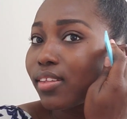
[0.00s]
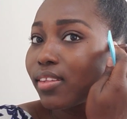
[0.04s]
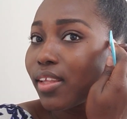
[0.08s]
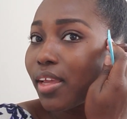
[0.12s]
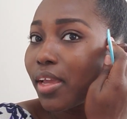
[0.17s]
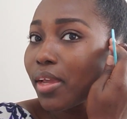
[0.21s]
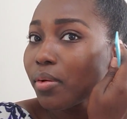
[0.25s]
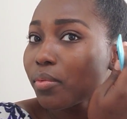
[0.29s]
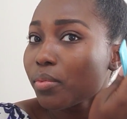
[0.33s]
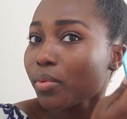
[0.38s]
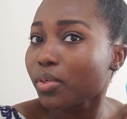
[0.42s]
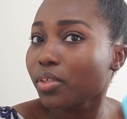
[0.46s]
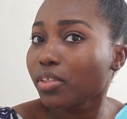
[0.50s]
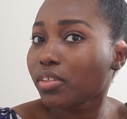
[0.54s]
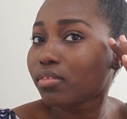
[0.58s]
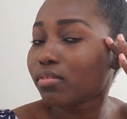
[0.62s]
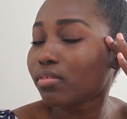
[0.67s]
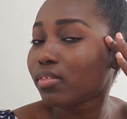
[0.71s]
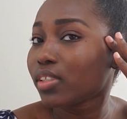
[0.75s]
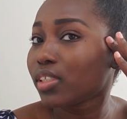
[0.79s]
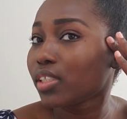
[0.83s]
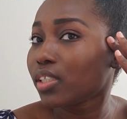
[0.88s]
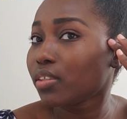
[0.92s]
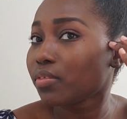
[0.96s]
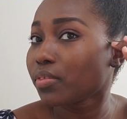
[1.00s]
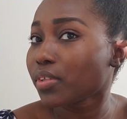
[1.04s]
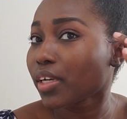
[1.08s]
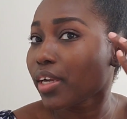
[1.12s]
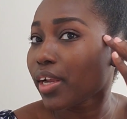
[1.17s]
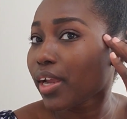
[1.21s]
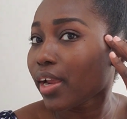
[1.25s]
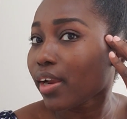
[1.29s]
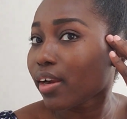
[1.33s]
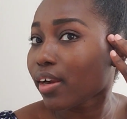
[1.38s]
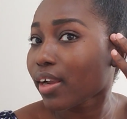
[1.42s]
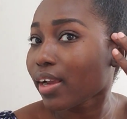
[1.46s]
they would leave your
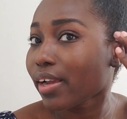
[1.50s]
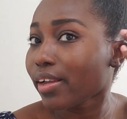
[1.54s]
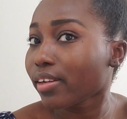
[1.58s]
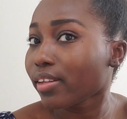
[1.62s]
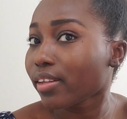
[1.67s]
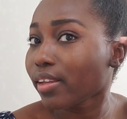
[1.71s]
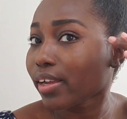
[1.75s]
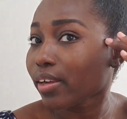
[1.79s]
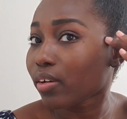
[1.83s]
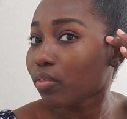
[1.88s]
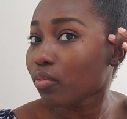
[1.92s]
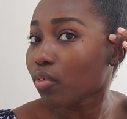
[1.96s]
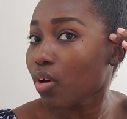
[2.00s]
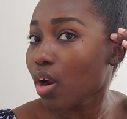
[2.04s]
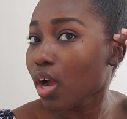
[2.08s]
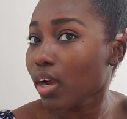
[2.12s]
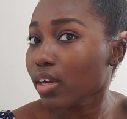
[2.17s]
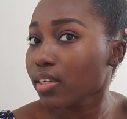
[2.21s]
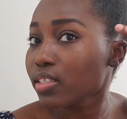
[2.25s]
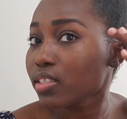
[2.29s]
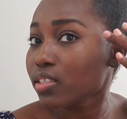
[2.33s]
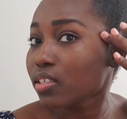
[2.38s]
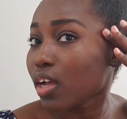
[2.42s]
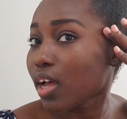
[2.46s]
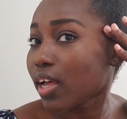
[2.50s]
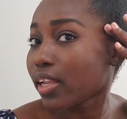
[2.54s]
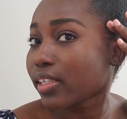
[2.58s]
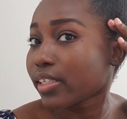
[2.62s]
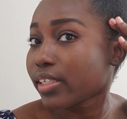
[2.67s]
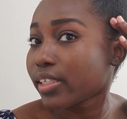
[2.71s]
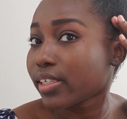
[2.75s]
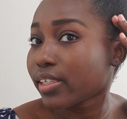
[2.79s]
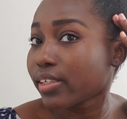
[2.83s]
hair kind of like rock solid.